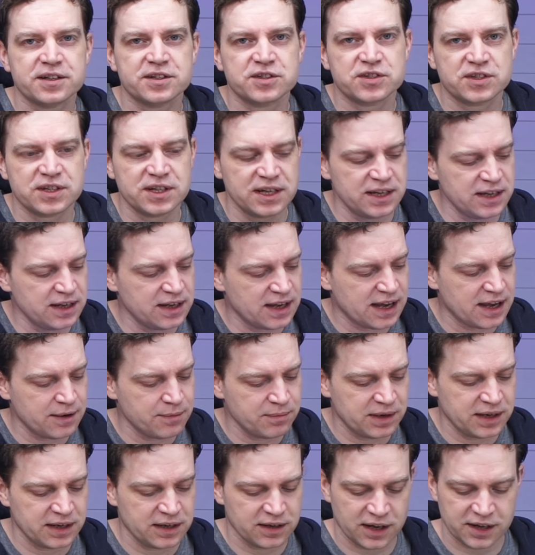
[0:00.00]
see how
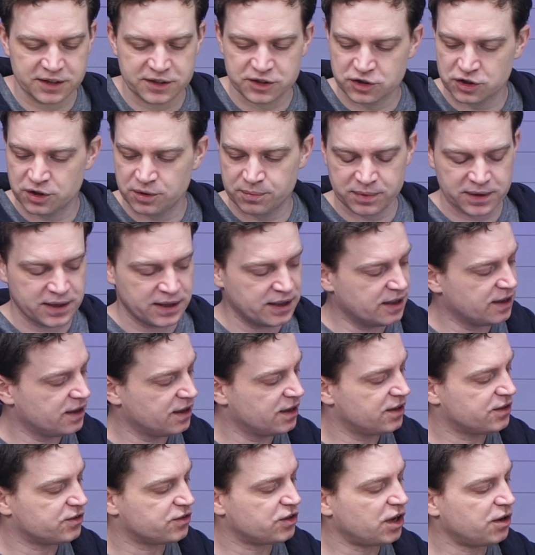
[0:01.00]
many lights up.
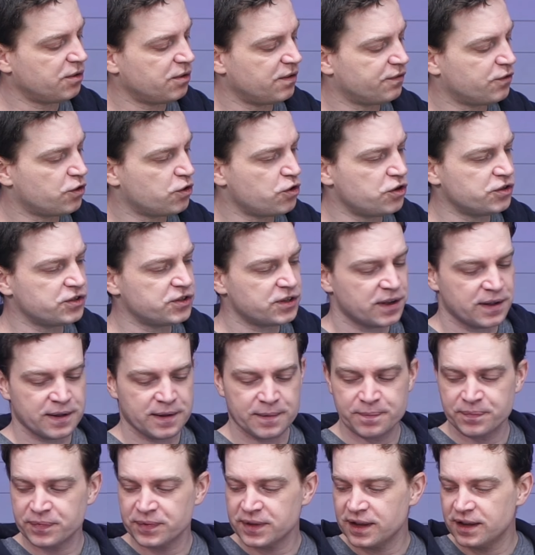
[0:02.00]
So of course,
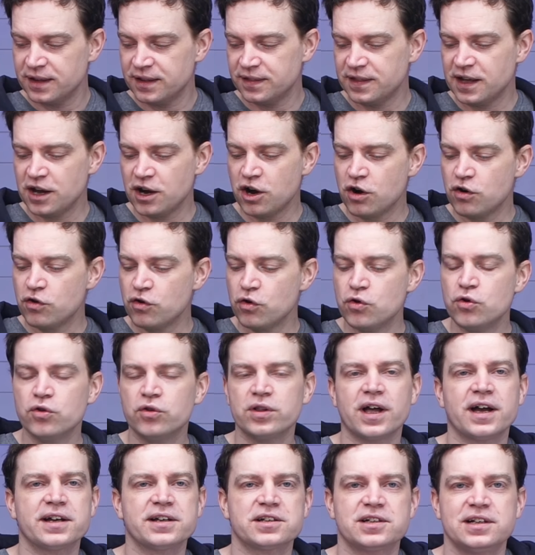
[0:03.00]
they are
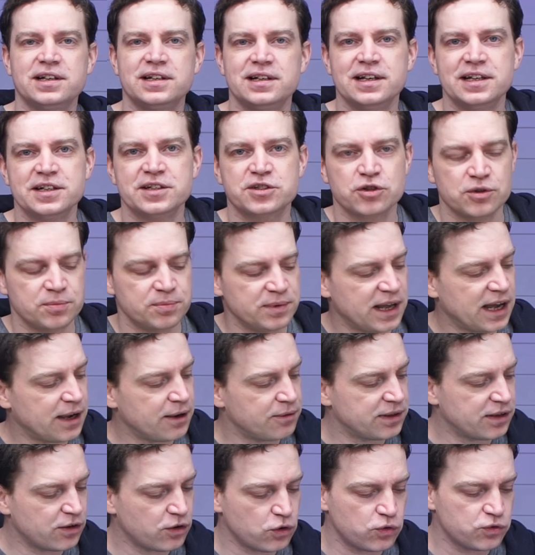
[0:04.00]
all actually lit up now
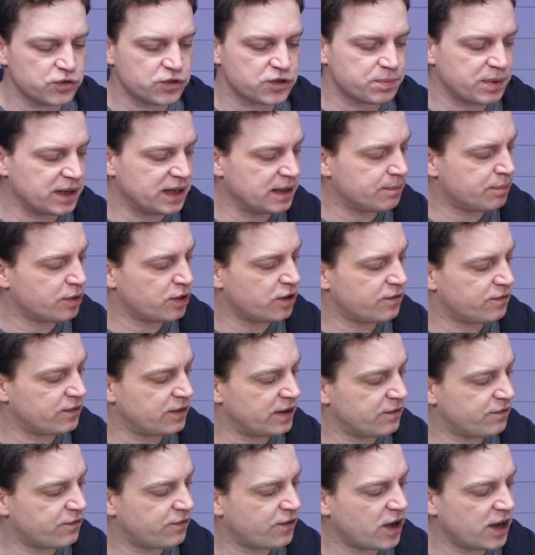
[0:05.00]
and they're all spinning
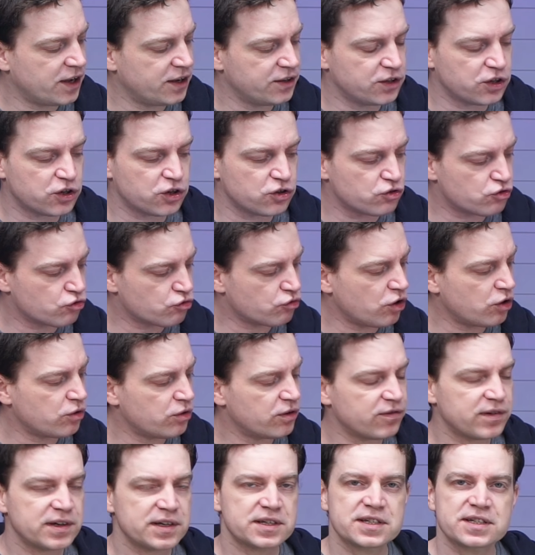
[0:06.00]
perfectly fine. The
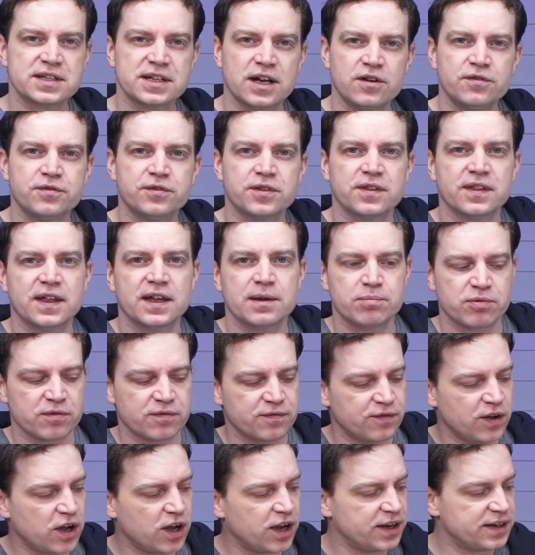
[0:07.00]
controller itself that they
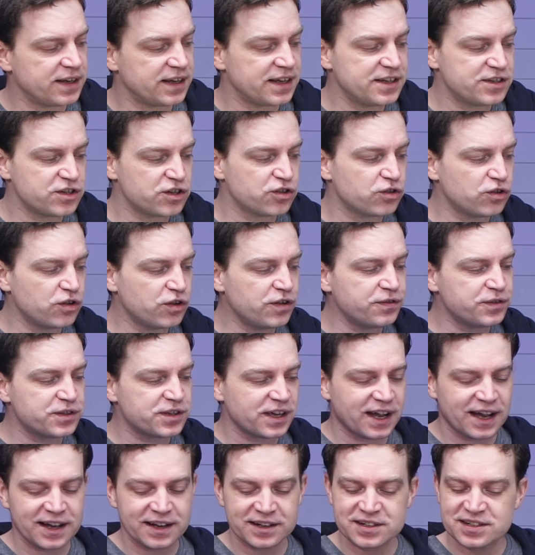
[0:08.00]
provide is enough
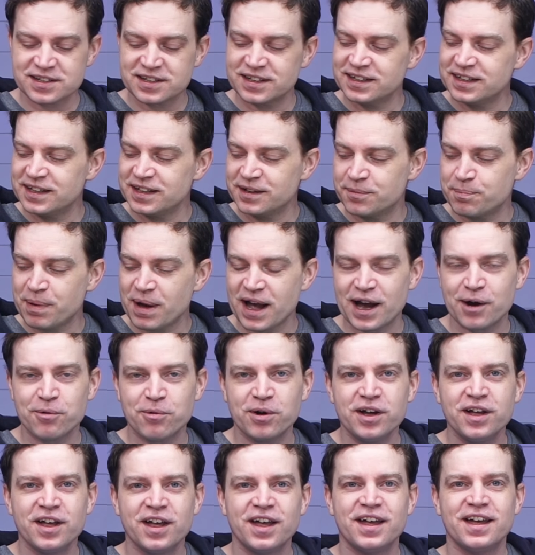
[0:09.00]
to actually
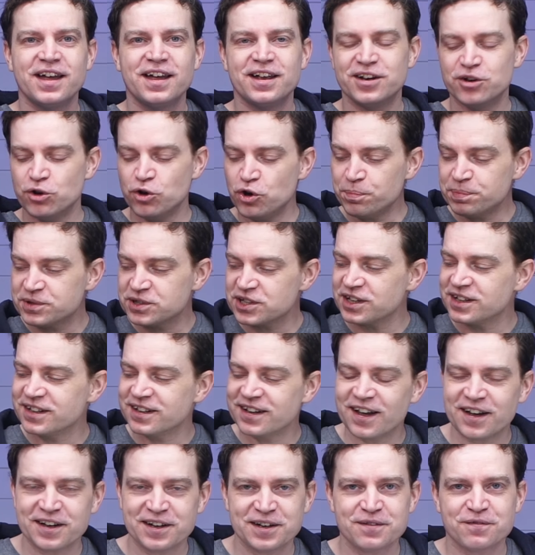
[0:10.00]
power up to
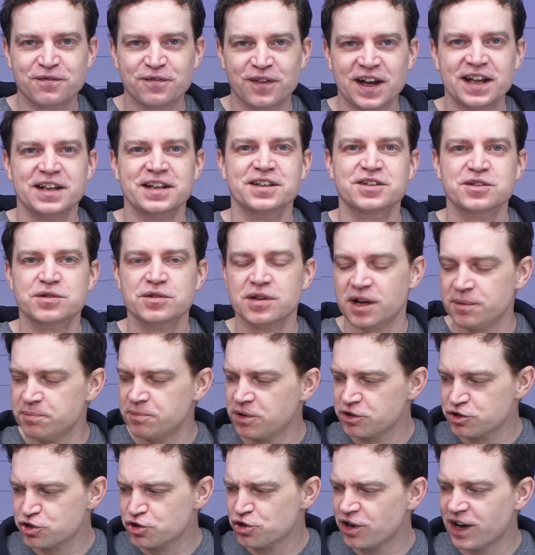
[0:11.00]
nine fans. I'm
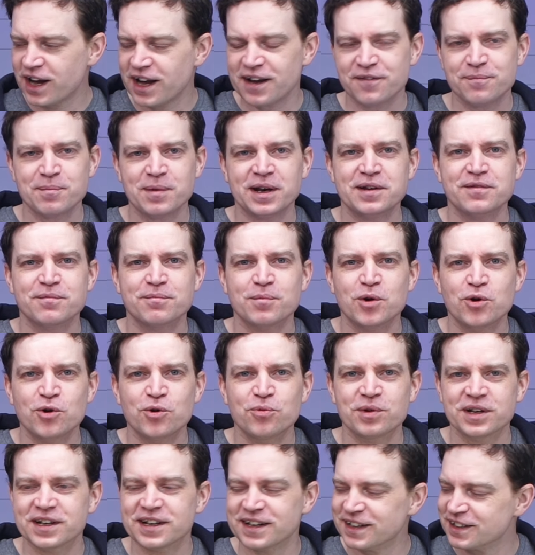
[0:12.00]
not sure how many more
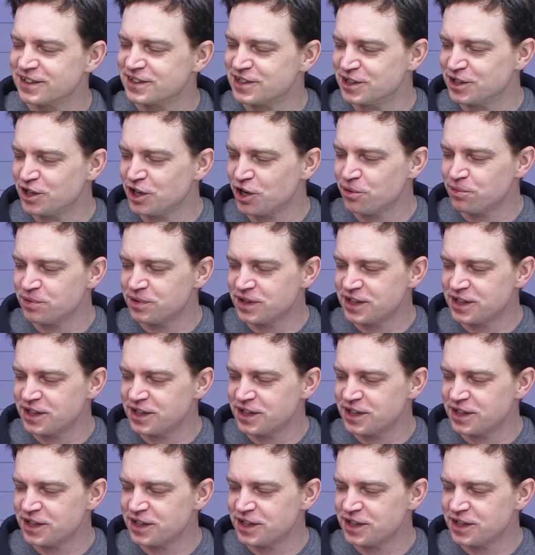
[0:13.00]
we can actually go with